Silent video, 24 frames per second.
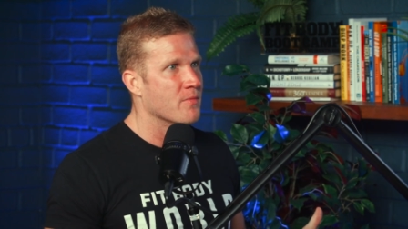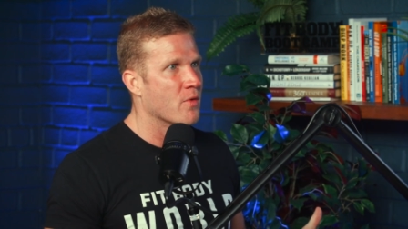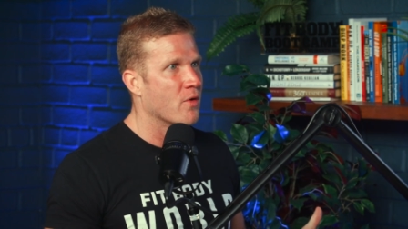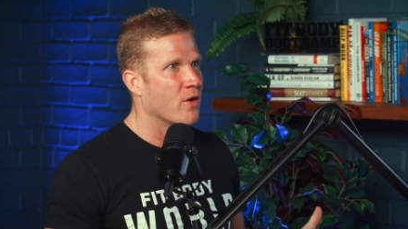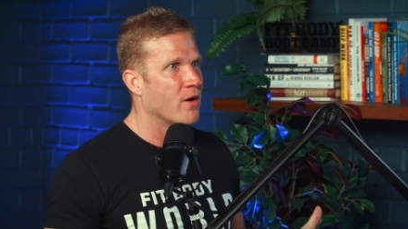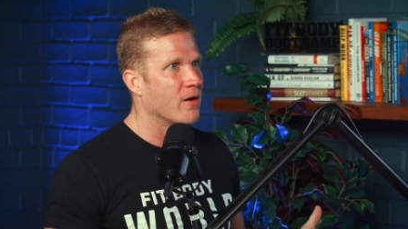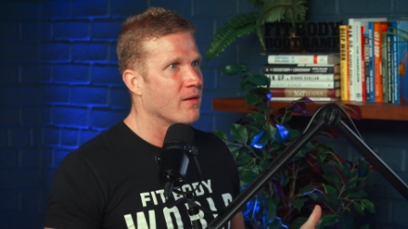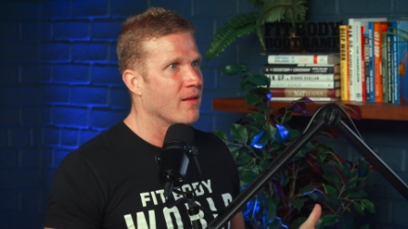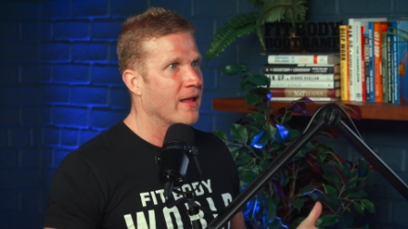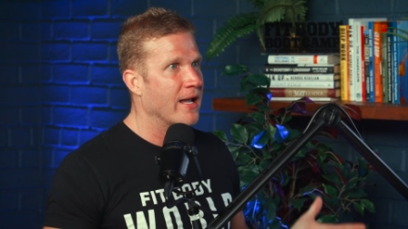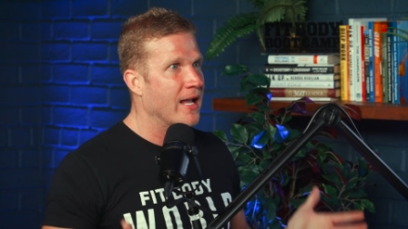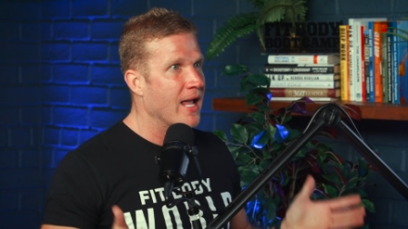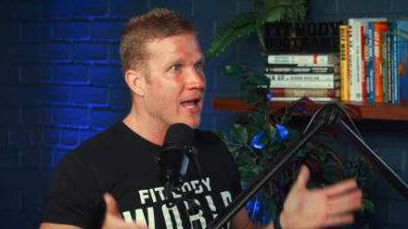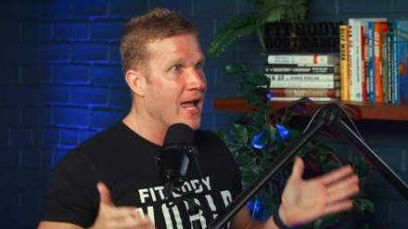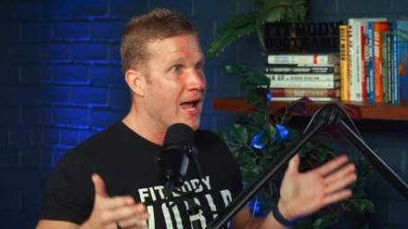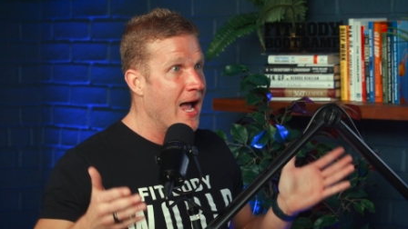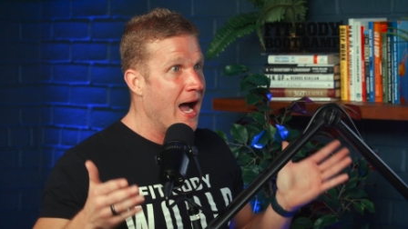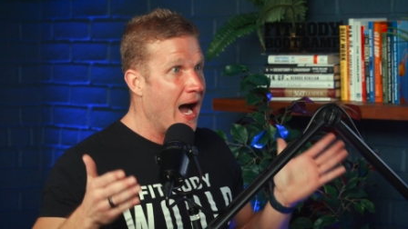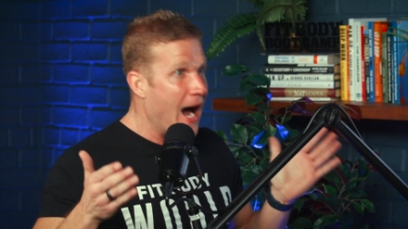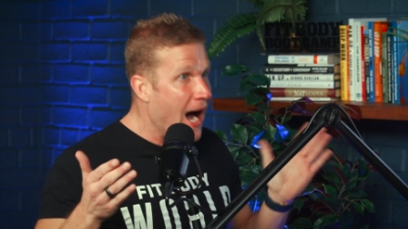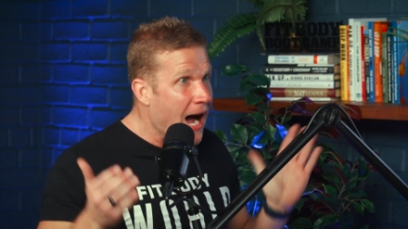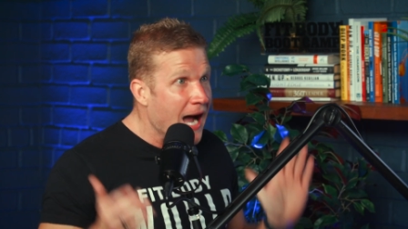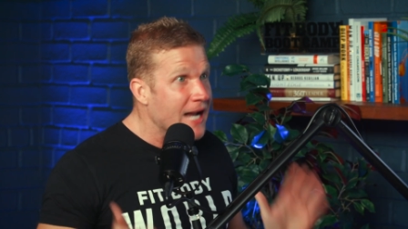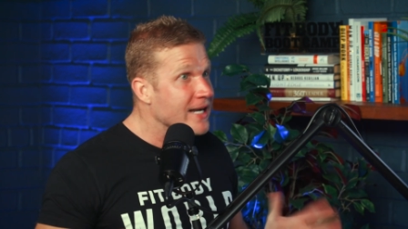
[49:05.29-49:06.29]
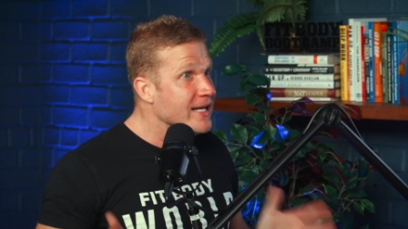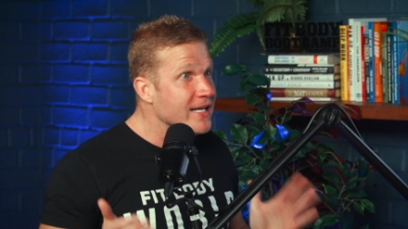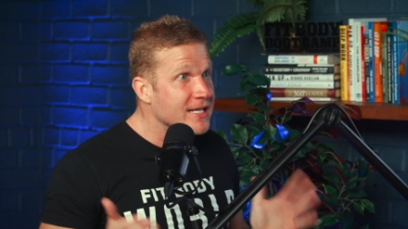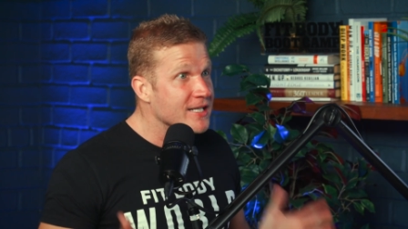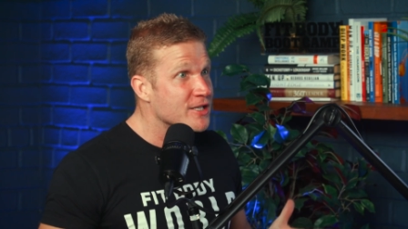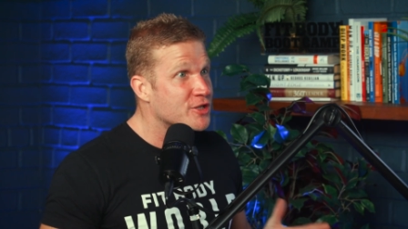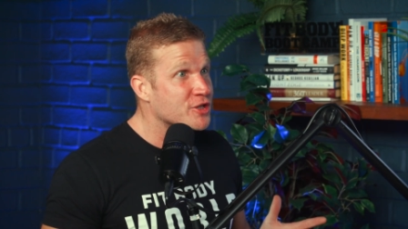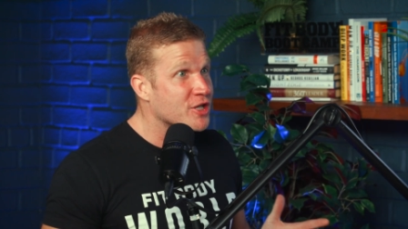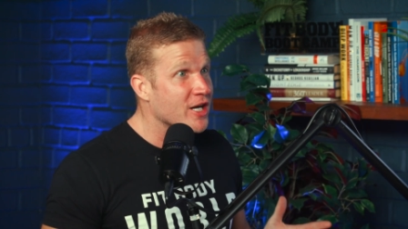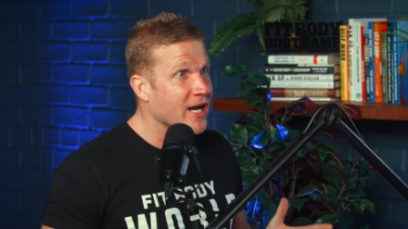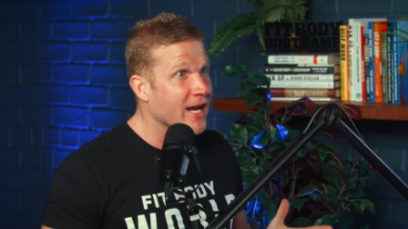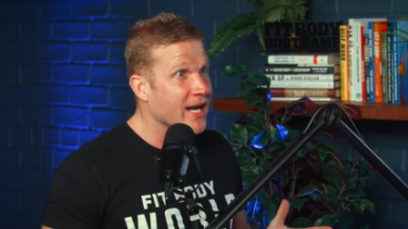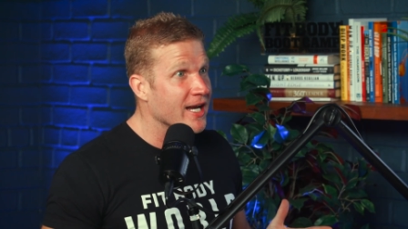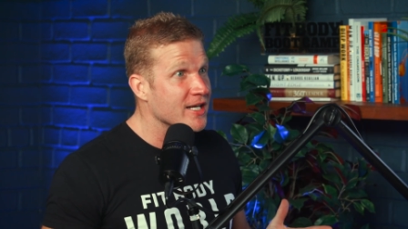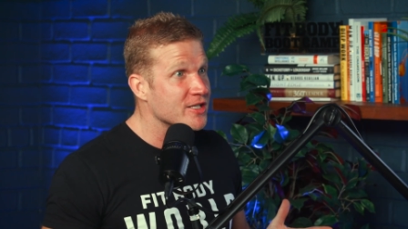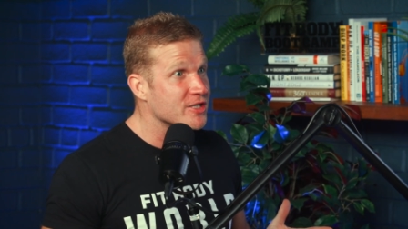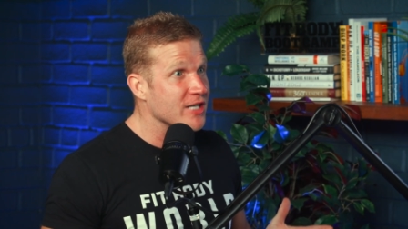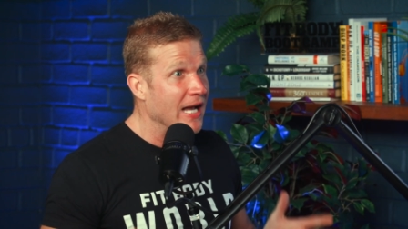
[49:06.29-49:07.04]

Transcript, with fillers: Right. Like, I need a change.